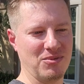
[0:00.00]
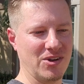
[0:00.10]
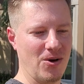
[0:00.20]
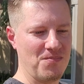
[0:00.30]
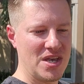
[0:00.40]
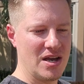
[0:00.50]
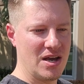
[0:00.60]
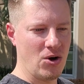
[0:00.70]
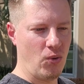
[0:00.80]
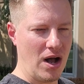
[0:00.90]
So
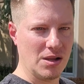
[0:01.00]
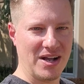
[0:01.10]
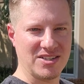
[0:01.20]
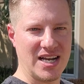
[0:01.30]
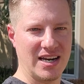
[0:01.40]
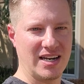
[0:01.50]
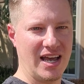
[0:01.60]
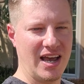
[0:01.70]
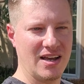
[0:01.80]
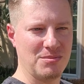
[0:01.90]
while I'm outside today,